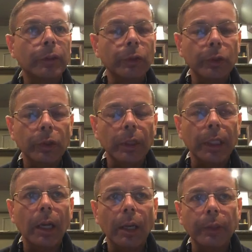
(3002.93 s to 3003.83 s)

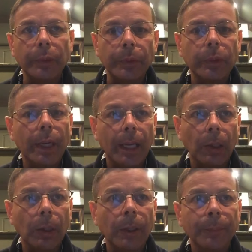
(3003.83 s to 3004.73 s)
usually a user
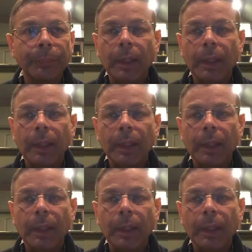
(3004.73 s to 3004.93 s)
error